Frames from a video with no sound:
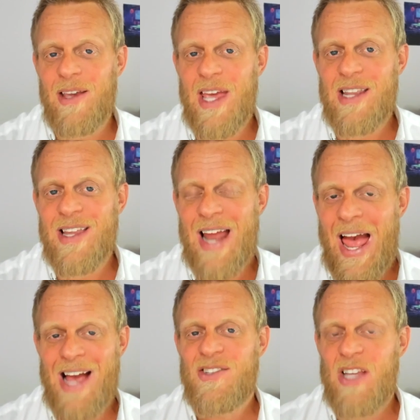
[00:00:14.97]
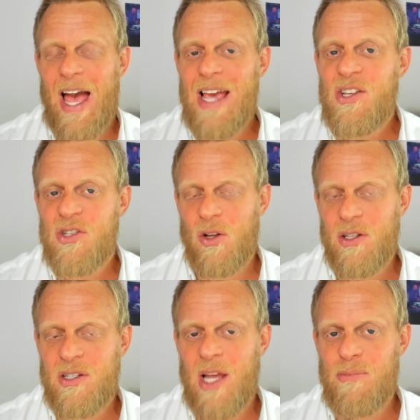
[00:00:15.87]
yet that has a
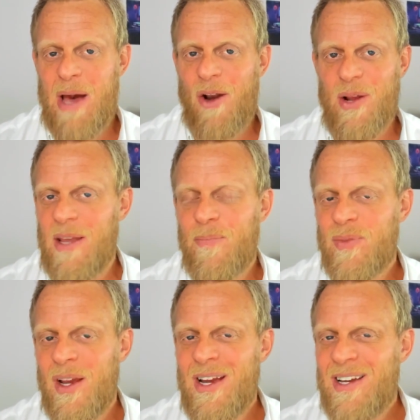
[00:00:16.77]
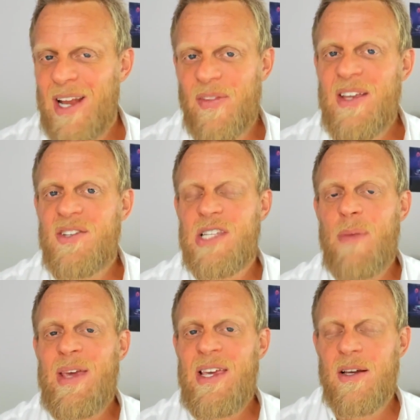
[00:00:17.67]
solid state battery. Now, these
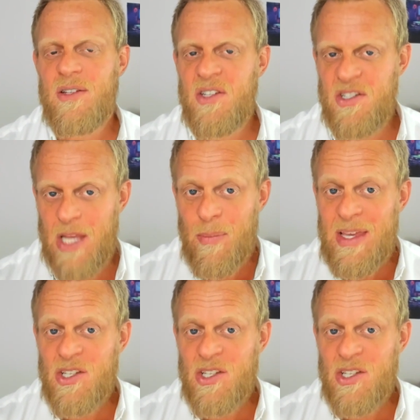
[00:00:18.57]
semi, semi